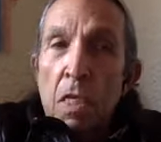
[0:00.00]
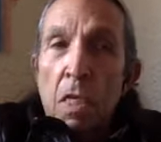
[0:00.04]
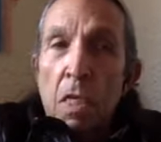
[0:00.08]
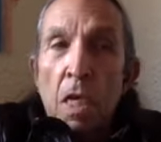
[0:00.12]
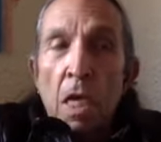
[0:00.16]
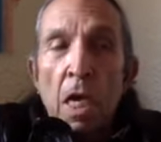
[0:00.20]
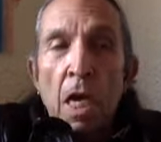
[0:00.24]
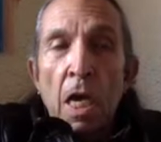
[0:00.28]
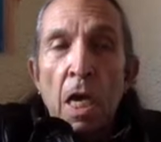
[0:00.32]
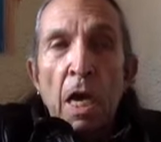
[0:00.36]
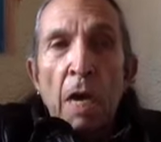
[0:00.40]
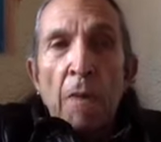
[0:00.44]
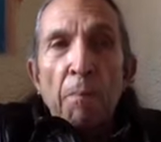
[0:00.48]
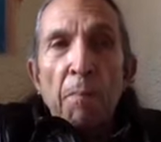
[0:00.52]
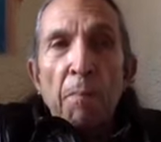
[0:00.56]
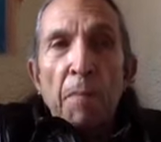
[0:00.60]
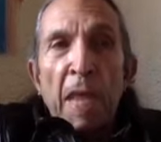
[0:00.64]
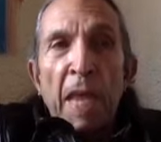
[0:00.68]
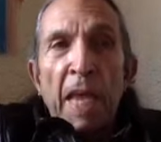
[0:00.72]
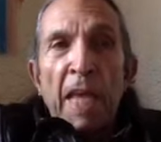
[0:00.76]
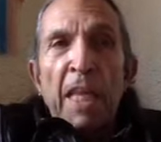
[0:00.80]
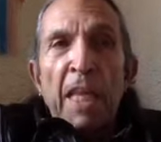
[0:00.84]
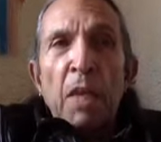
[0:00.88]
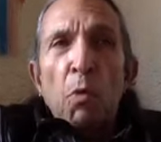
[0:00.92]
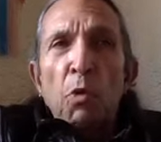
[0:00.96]
And
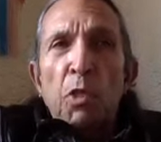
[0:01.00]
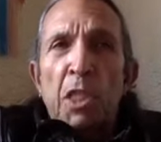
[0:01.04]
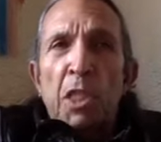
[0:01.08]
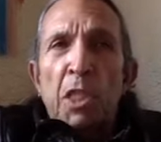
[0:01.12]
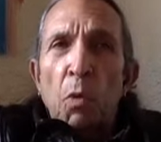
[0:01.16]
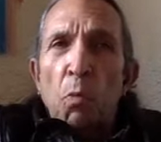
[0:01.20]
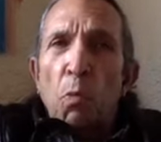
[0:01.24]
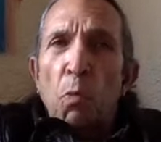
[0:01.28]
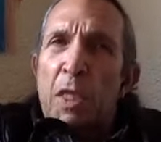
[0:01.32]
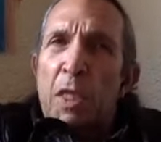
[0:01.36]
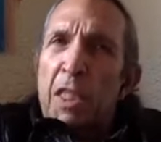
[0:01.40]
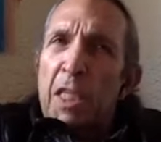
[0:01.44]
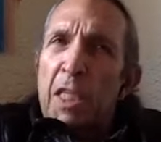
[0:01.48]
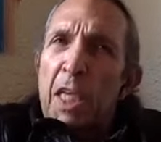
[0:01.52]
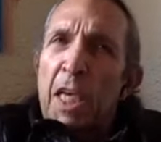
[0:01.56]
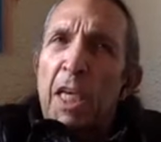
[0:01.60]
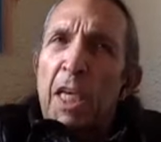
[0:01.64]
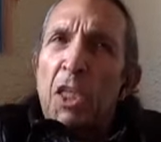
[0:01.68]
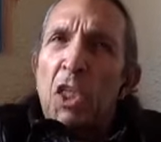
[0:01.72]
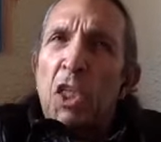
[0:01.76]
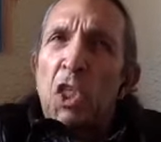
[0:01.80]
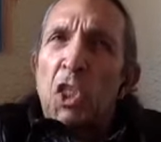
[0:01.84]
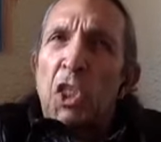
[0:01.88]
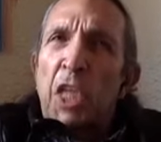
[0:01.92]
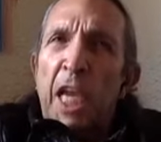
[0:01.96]
there was what the
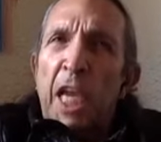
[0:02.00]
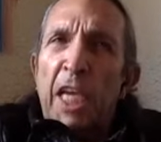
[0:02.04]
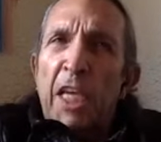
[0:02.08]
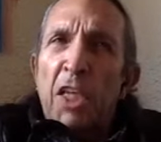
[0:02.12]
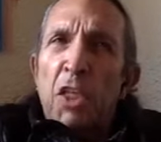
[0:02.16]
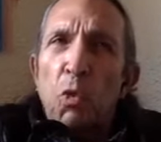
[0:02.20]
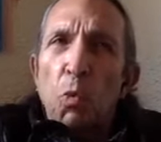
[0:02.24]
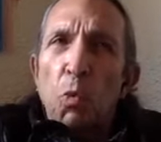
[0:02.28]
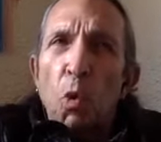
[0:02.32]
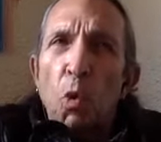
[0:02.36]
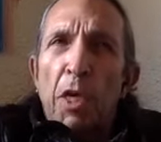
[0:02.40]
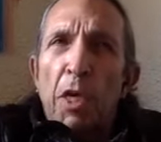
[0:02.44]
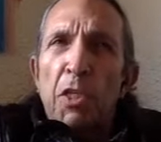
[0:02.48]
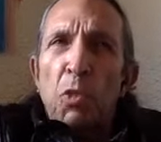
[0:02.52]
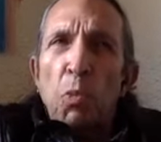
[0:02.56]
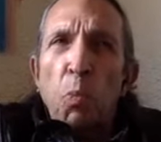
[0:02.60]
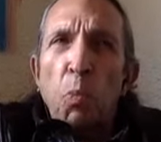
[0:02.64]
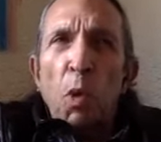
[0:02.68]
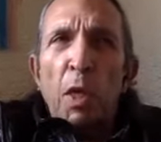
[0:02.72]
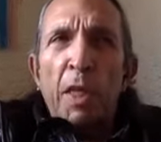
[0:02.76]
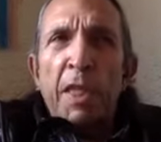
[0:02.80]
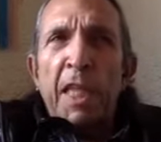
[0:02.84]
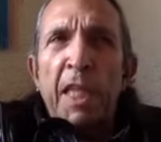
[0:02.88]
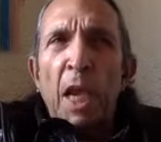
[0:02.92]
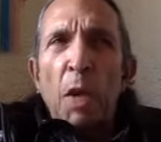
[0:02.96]
exchange was,
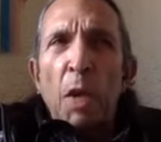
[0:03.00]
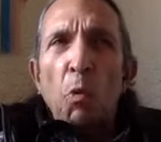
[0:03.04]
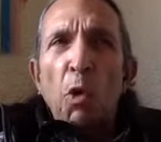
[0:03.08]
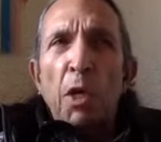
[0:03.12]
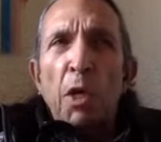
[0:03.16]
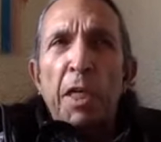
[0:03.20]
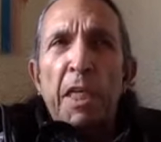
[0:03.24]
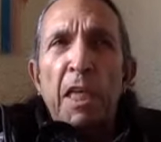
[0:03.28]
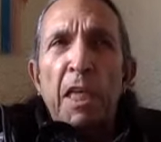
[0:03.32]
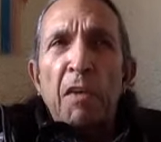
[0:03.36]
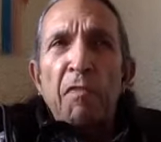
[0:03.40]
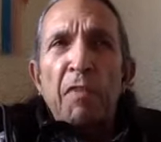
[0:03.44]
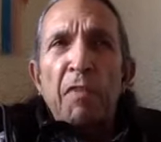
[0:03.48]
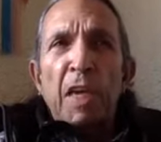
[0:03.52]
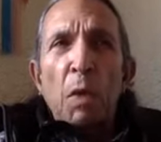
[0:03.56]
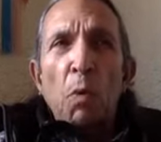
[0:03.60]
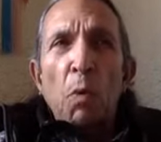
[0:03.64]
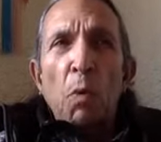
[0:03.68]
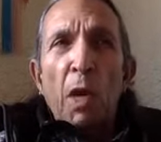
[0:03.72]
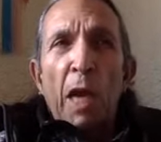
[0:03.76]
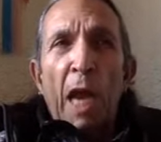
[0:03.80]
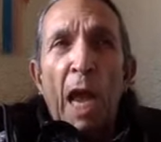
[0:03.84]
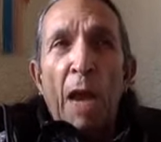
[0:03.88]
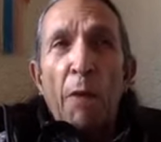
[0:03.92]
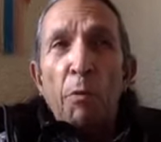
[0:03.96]
what they were giving,
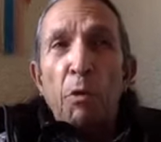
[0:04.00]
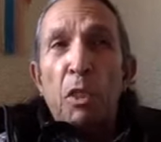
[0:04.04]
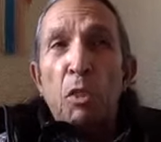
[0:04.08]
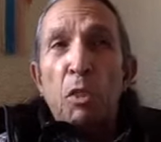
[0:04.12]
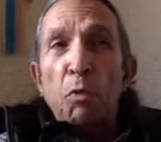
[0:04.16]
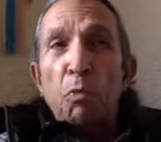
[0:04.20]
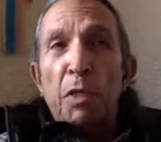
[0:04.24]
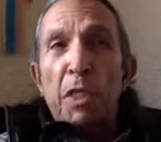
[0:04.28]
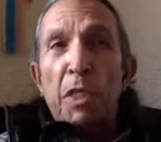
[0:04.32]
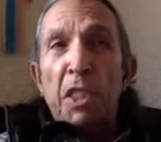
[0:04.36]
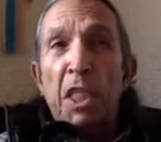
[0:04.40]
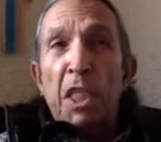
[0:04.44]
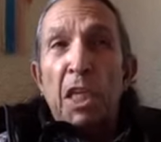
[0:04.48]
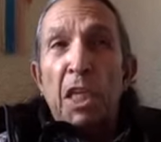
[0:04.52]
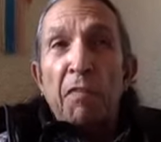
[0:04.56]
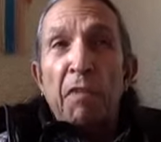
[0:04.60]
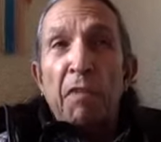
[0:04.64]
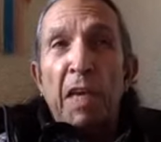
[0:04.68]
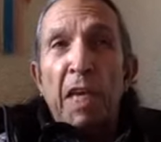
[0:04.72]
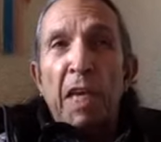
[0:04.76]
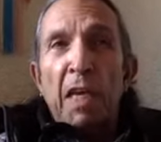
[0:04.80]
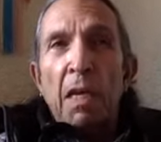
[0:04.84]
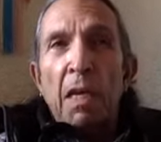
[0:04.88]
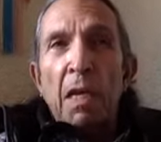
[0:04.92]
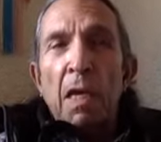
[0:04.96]
what I was
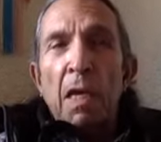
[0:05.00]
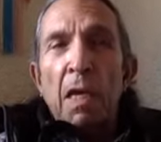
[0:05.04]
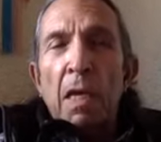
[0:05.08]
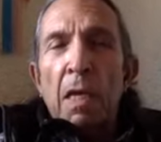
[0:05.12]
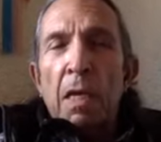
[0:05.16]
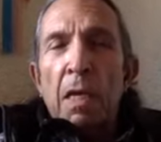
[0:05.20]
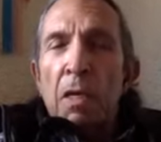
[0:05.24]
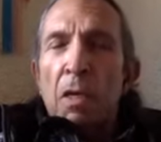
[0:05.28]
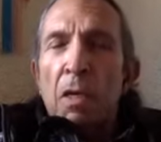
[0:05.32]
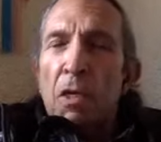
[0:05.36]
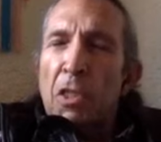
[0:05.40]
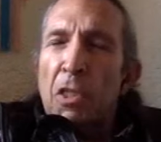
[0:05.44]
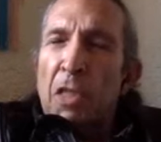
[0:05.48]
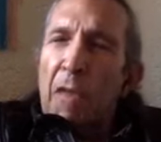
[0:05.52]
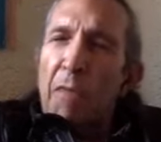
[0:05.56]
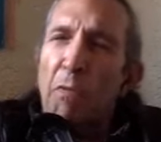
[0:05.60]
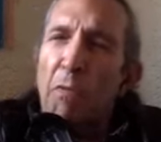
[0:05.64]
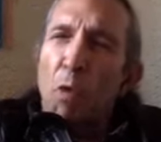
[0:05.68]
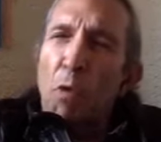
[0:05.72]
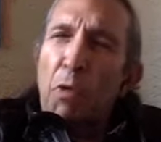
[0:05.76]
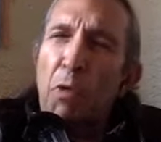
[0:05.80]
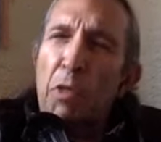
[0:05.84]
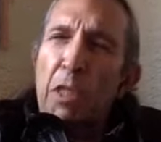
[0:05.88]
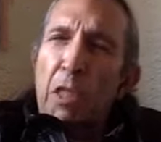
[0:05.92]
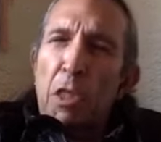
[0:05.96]
receiving, because I've
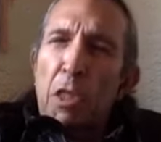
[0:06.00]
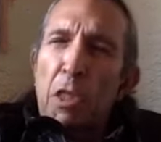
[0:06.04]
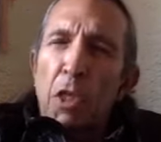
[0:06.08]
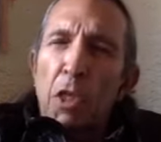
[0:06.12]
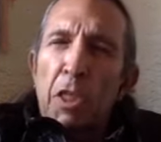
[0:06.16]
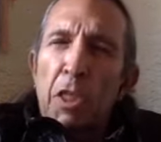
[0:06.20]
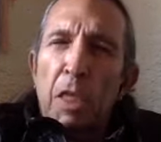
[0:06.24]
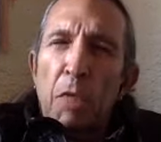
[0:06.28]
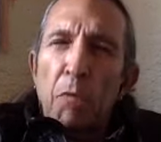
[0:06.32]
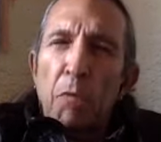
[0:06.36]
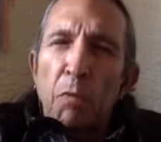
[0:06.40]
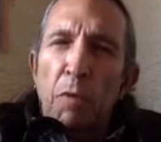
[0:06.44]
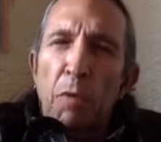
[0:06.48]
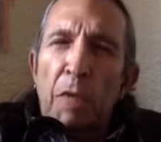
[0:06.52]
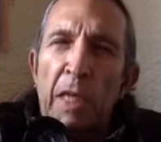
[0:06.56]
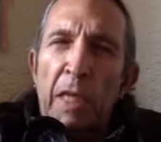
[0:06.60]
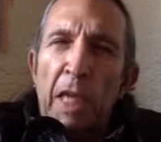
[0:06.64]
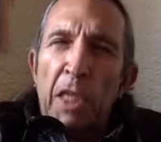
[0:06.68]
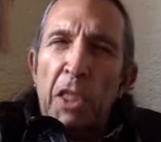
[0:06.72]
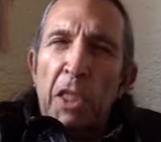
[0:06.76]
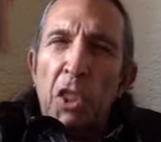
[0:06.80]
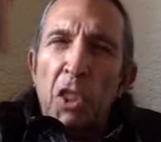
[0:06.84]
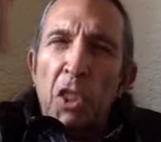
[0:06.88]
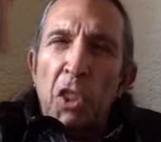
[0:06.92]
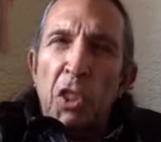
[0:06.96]
always looked at
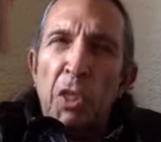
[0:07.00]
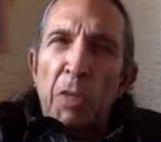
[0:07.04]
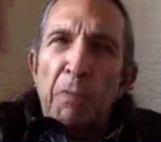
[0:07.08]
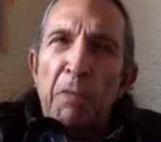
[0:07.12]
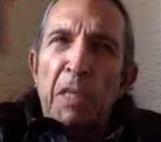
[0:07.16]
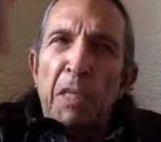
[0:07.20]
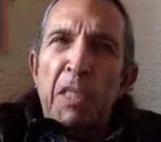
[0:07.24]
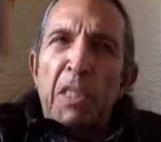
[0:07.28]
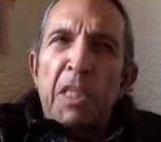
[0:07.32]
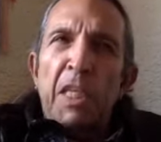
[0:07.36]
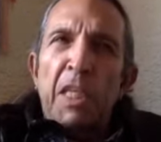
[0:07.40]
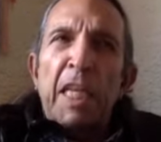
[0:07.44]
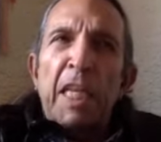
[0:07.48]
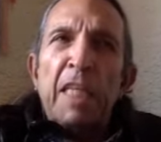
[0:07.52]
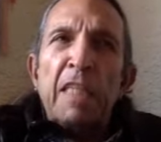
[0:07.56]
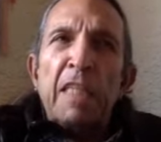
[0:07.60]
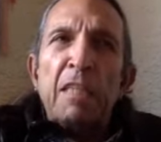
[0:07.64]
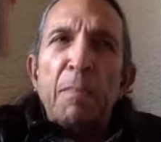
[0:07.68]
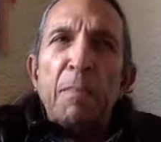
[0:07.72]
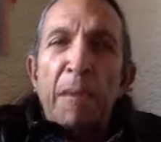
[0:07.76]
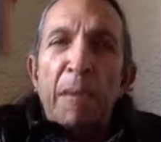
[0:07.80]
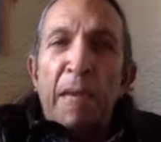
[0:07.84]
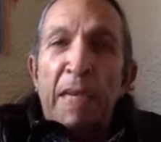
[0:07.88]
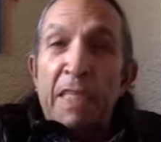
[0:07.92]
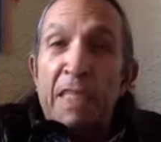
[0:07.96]
relationships as needing to
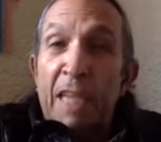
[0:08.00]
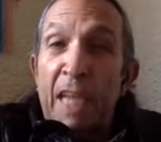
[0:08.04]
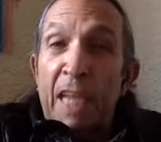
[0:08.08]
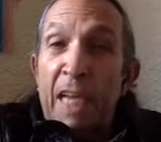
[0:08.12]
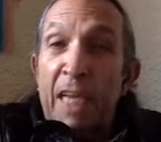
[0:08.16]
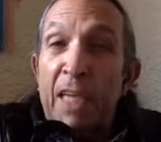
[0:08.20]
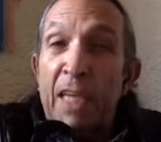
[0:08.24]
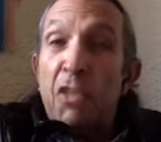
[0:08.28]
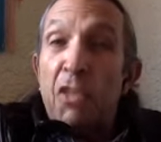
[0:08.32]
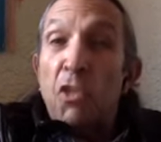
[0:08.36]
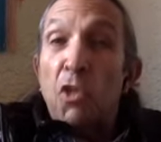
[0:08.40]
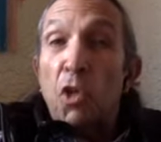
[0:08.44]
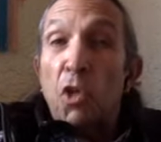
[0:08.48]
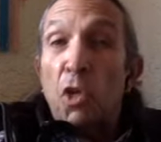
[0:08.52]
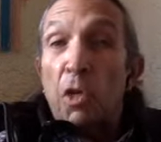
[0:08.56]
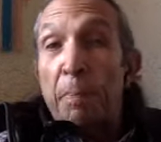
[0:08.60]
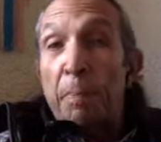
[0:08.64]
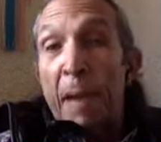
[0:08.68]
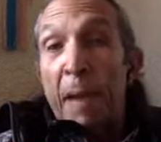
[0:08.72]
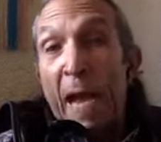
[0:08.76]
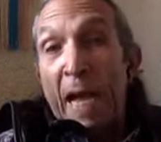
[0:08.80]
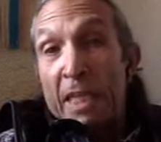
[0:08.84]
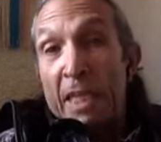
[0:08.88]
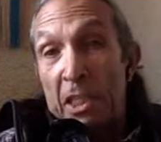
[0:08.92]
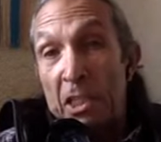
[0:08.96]
maintain a certain
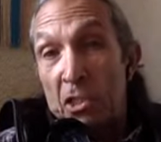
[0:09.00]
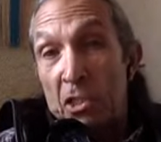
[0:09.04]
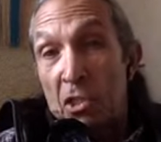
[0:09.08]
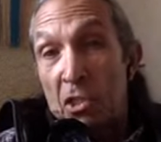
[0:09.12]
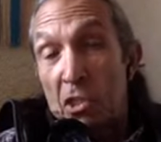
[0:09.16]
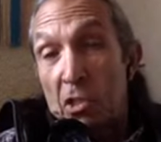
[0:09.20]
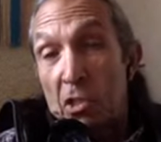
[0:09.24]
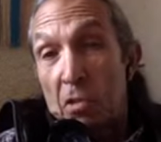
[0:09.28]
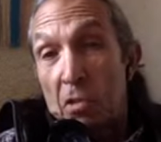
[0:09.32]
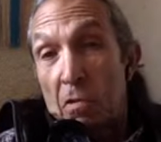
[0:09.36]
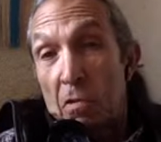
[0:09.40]
balance.